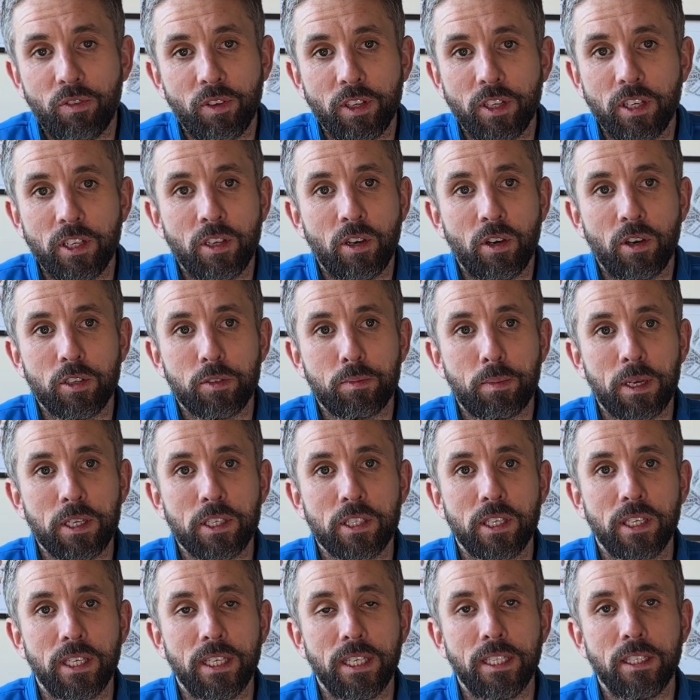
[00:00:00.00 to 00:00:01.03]

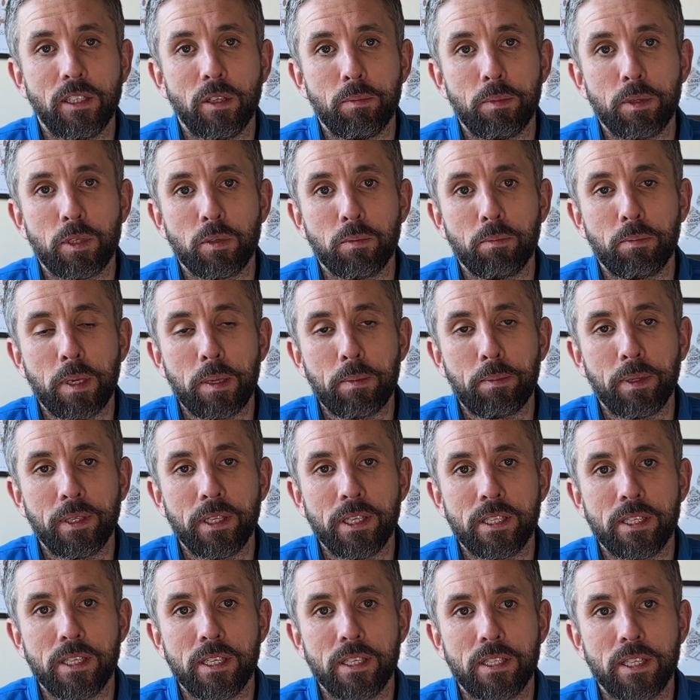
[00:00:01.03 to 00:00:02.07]
Especially there'll be some people
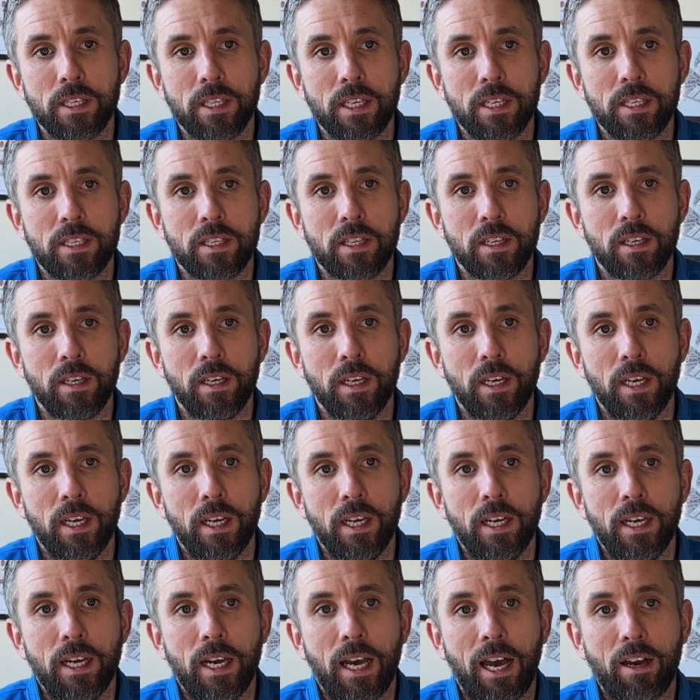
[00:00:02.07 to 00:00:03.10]
listening to this that
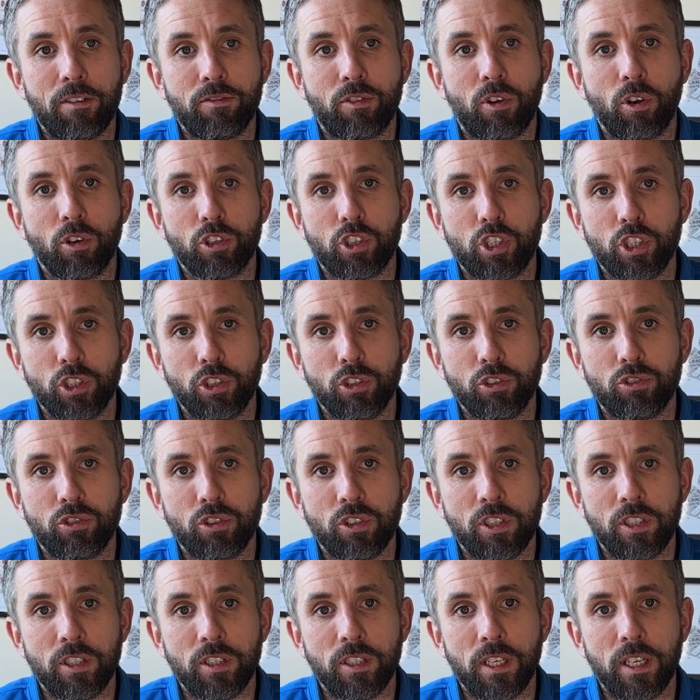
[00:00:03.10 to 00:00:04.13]
have got
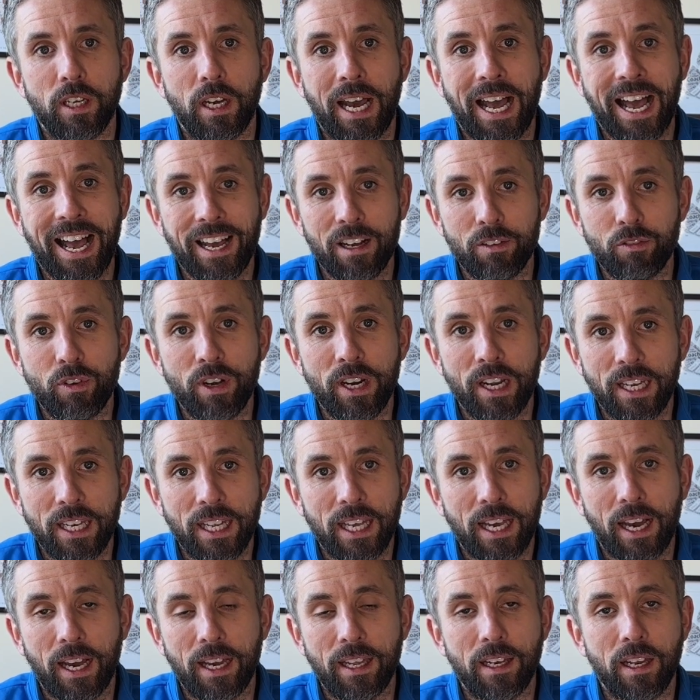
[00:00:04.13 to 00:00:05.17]
children at a really
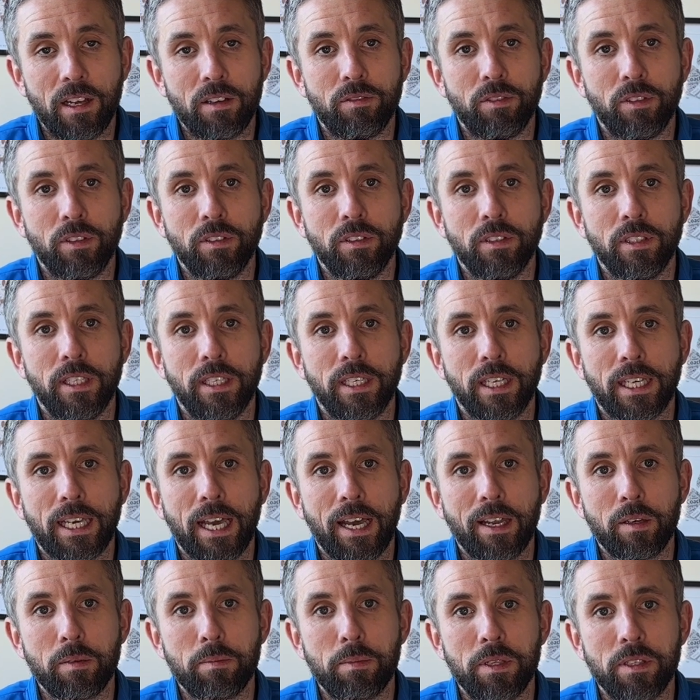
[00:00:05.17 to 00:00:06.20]
high level in
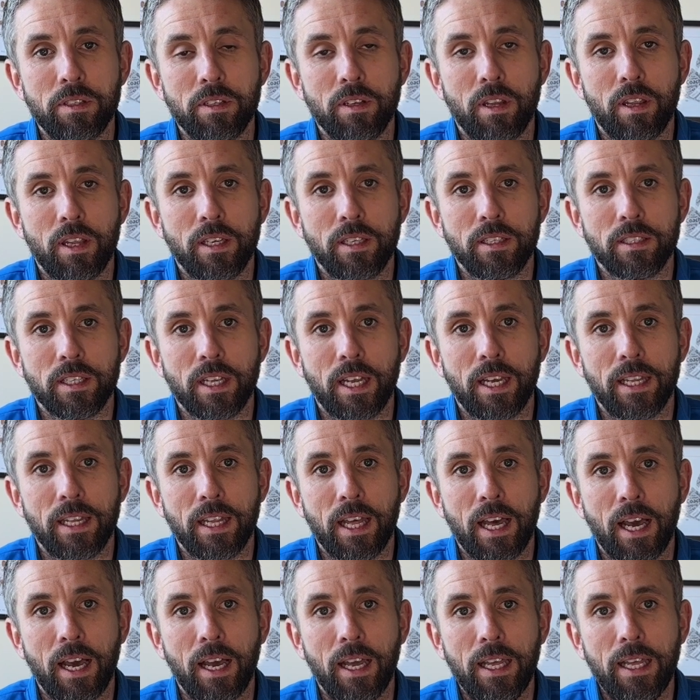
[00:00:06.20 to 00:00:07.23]
academies and things like
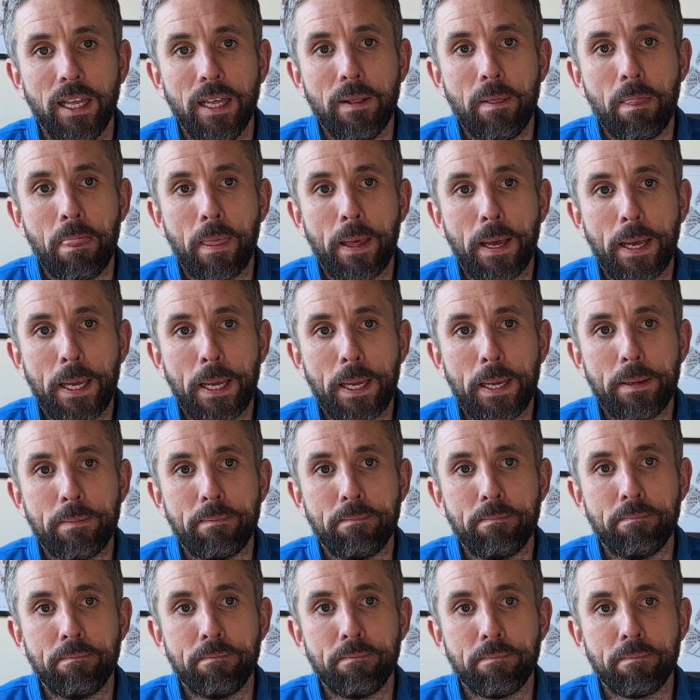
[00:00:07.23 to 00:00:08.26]
that.
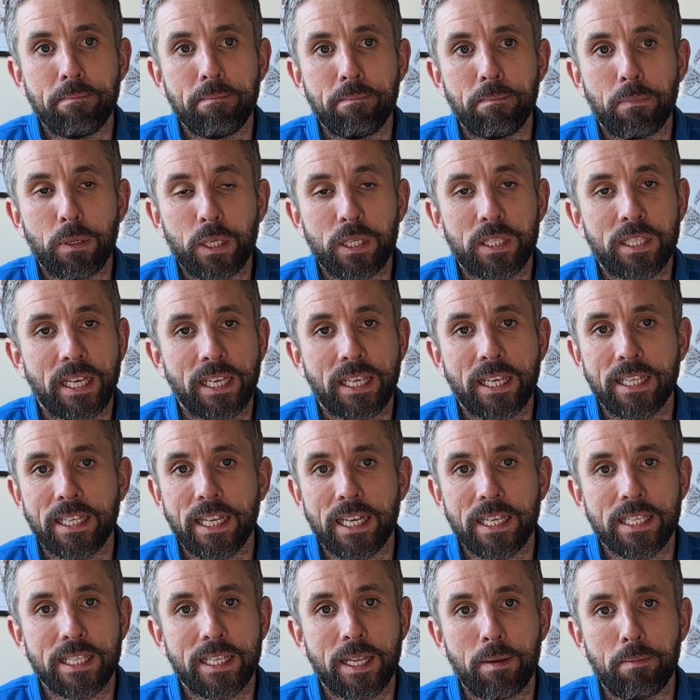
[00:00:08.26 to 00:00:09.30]
But it's taking
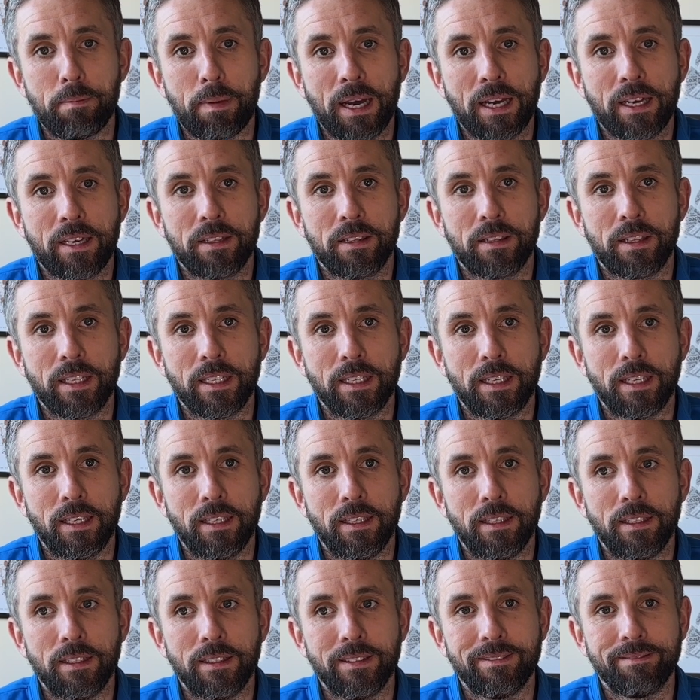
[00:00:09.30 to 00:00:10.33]
that step back and
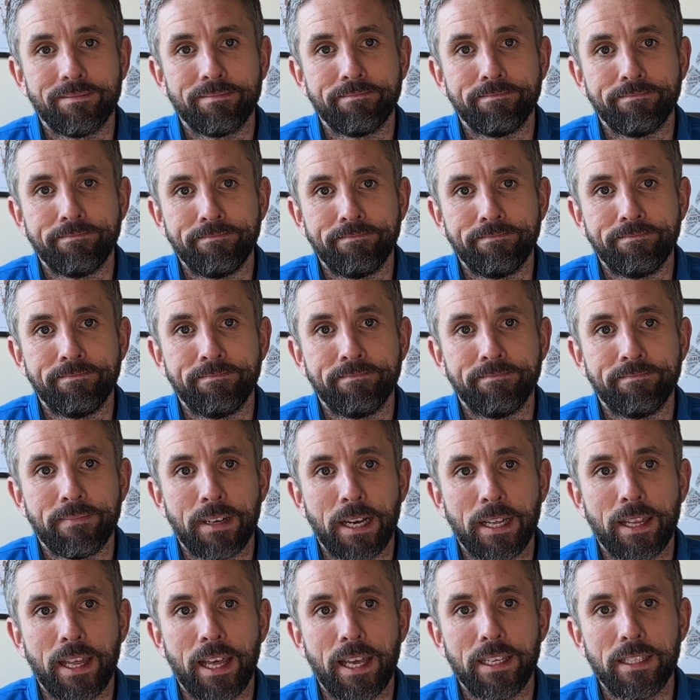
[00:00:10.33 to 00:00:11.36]
thinking,
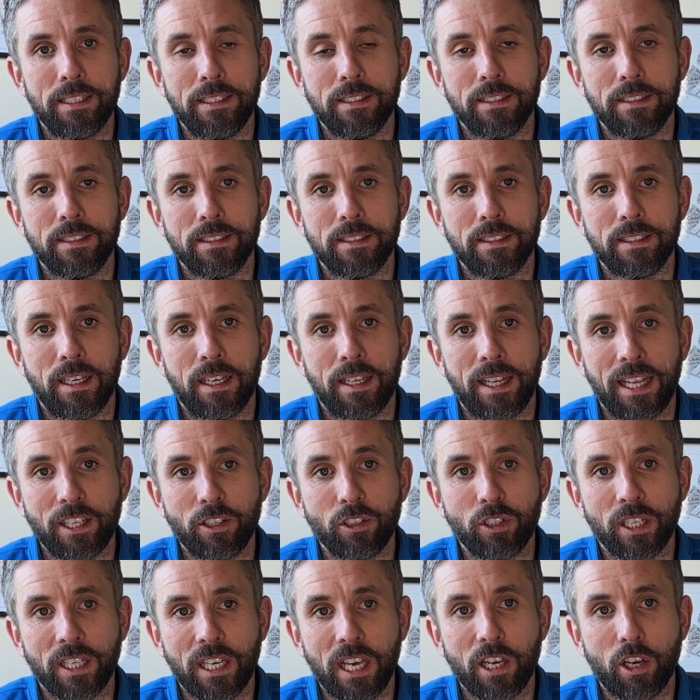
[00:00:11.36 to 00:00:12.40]
are they
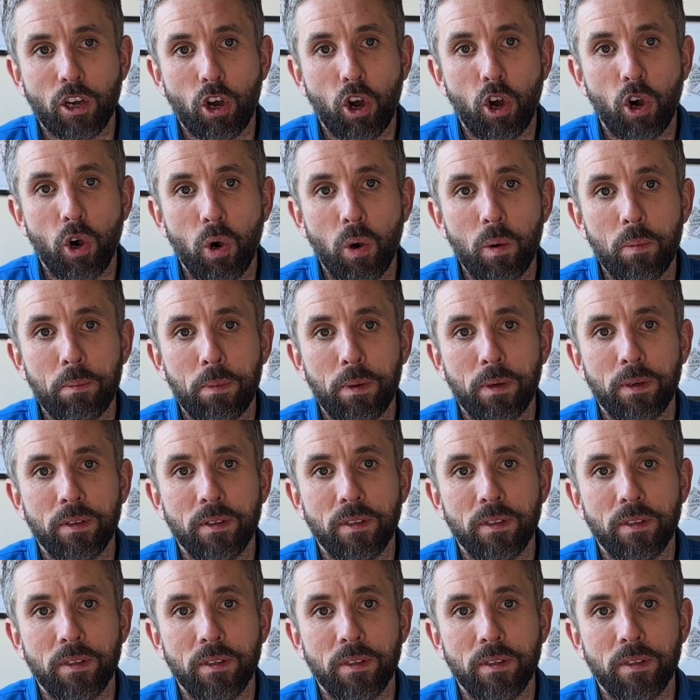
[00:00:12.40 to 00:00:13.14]
going to get caught up?